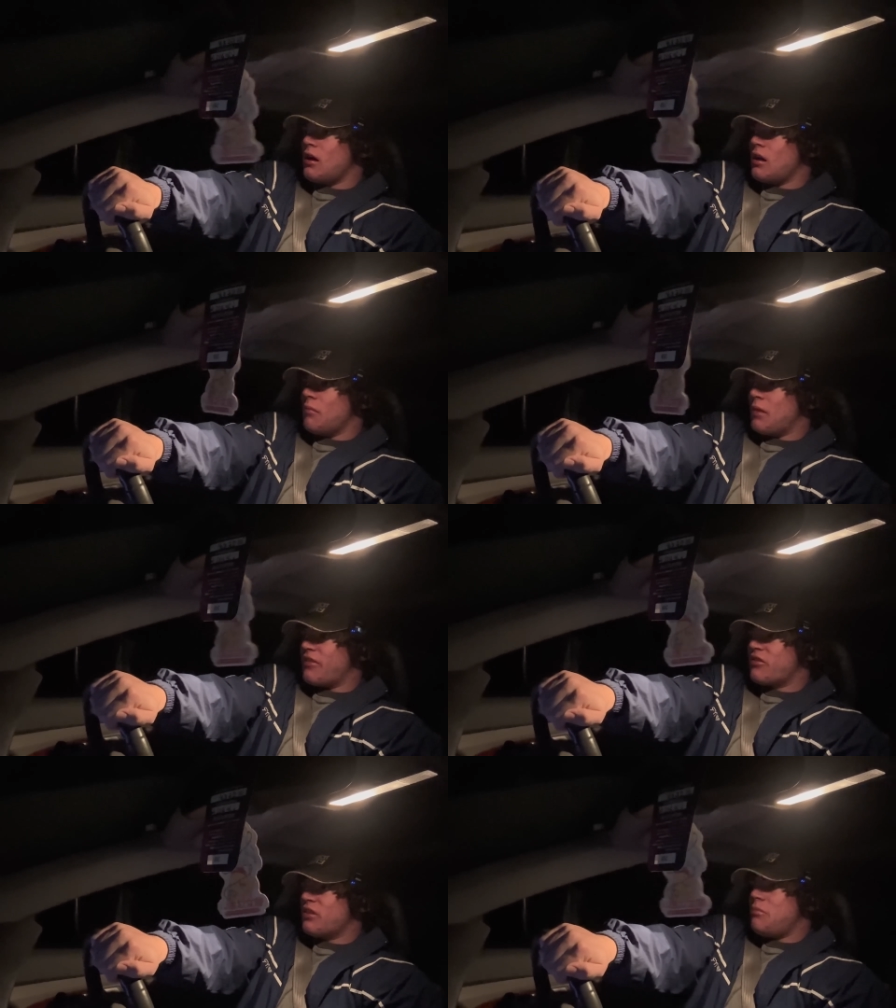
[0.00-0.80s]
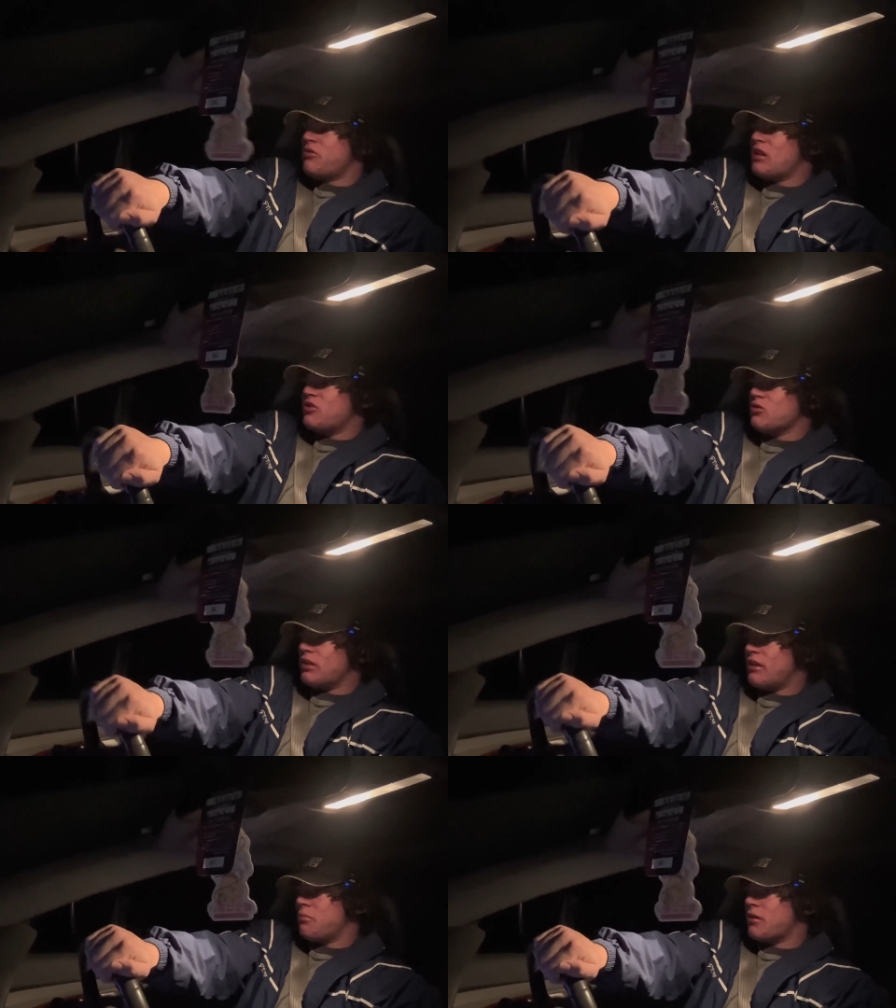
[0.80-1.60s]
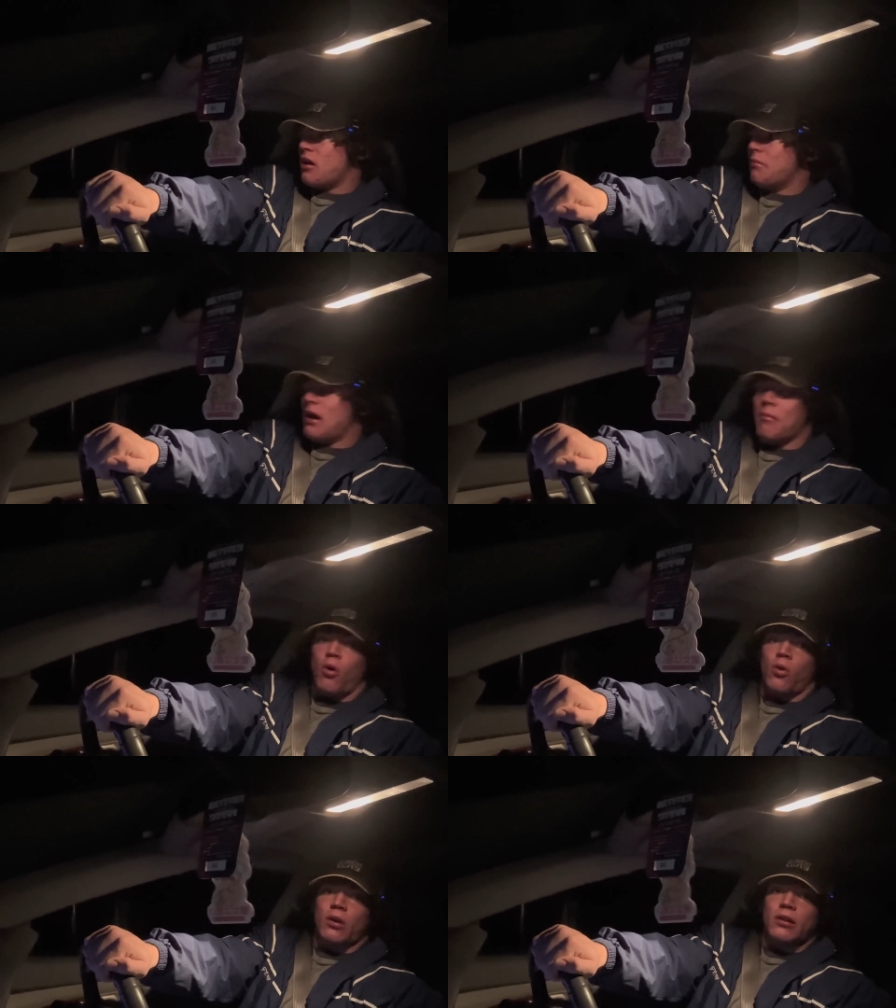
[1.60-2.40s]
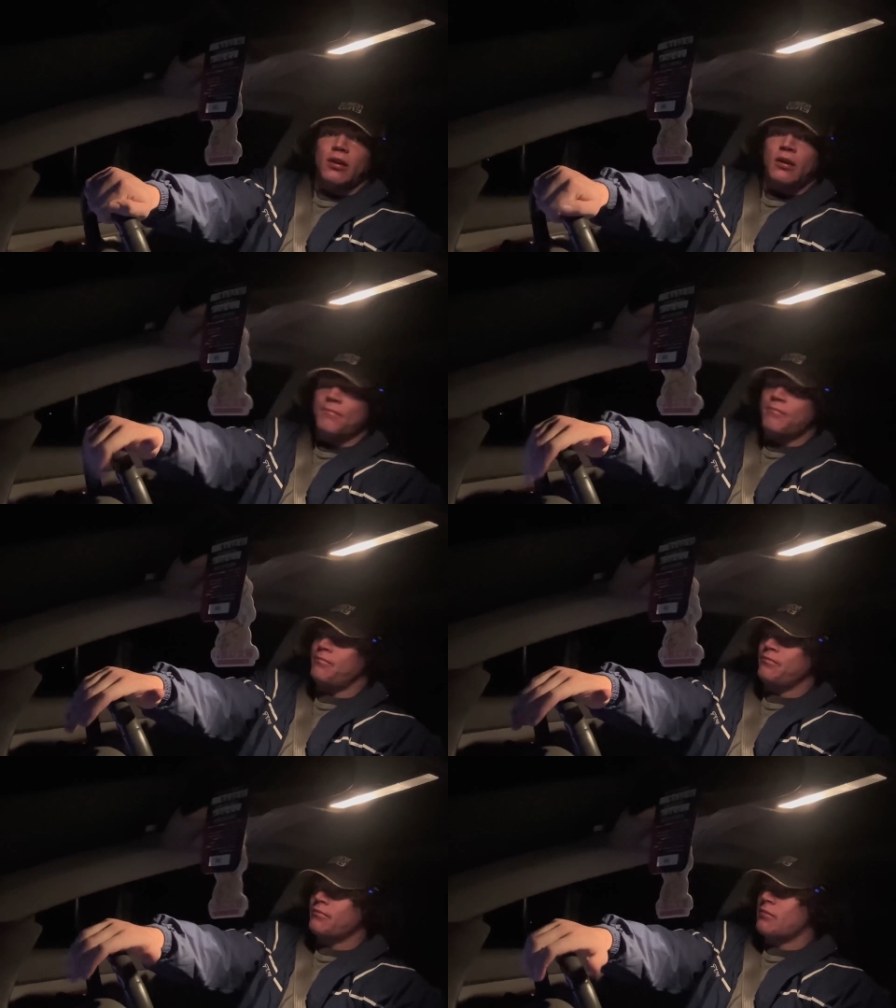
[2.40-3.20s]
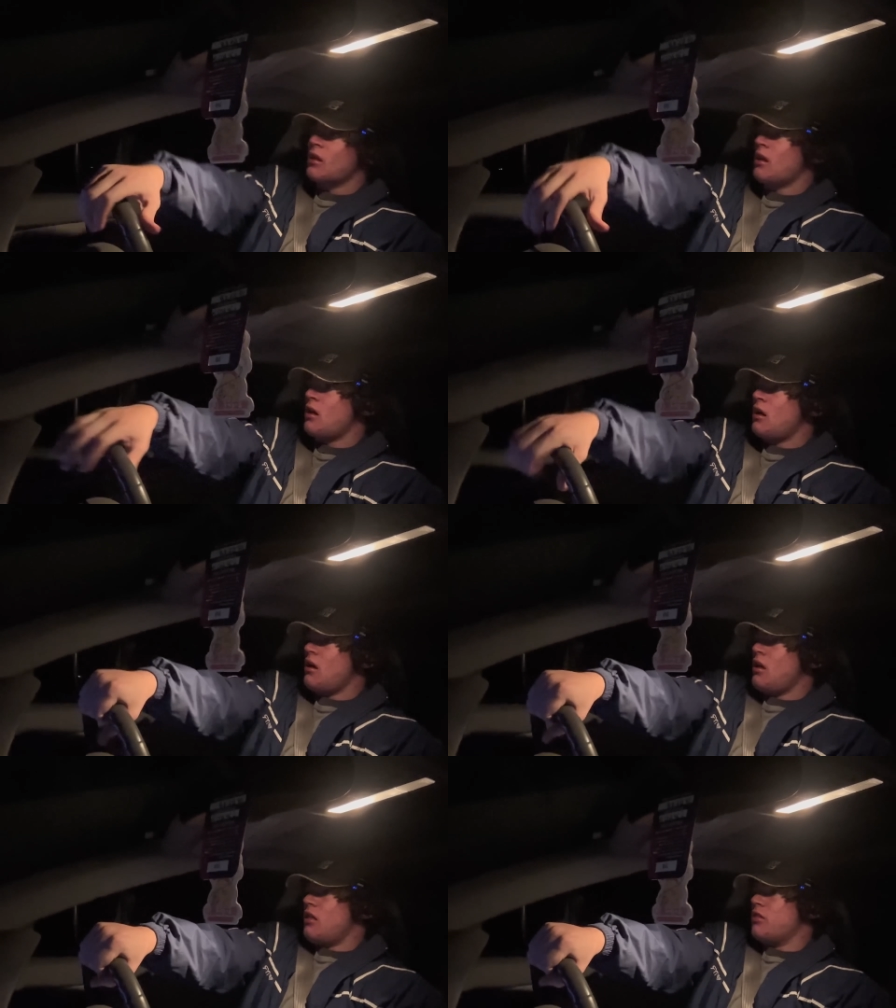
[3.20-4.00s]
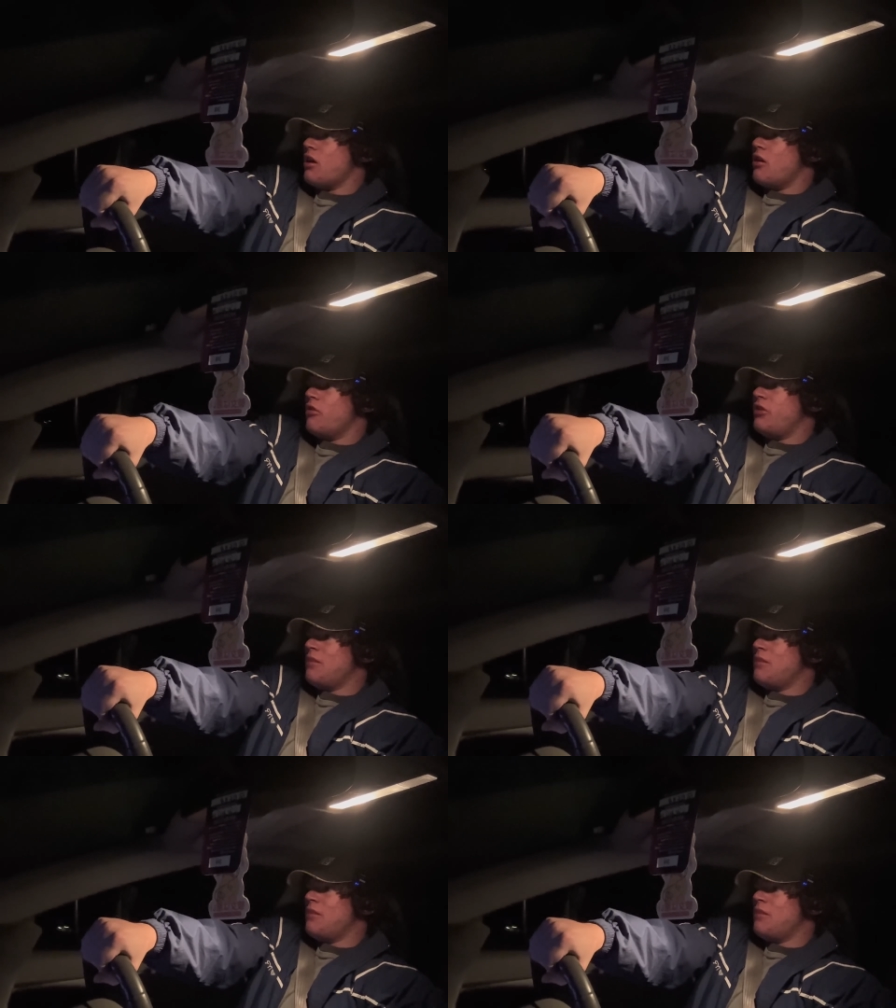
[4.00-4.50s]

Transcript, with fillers: Uh, my sleep schedule has become abhorrent. Though the